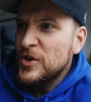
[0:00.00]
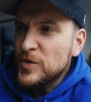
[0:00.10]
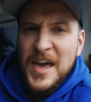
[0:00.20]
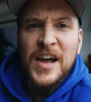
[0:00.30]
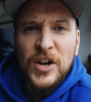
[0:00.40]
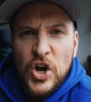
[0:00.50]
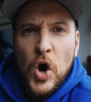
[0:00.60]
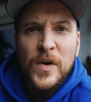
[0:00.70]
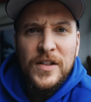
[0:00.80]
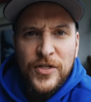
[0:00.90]
You get
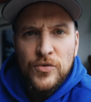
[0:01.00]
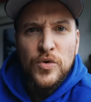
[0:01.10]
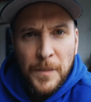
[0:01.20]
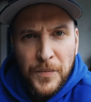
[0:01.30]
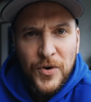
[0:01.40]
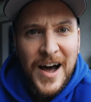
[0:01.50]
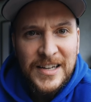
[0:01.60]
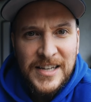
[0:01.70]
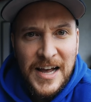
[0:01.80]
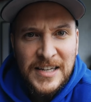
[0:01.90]
going through the
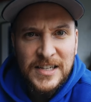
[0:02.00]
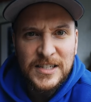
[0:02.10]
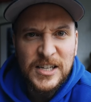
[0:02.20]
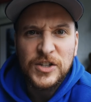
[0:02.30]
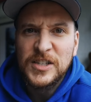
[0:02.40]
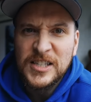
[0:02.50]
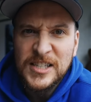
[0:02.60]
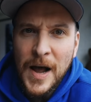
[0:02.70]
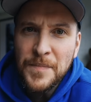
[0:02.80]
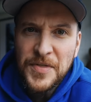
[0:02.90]
process until
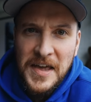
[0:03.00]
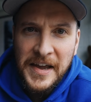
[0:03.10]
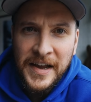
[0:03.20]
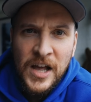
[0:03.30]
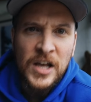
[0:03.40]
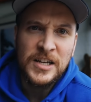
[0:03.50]
something,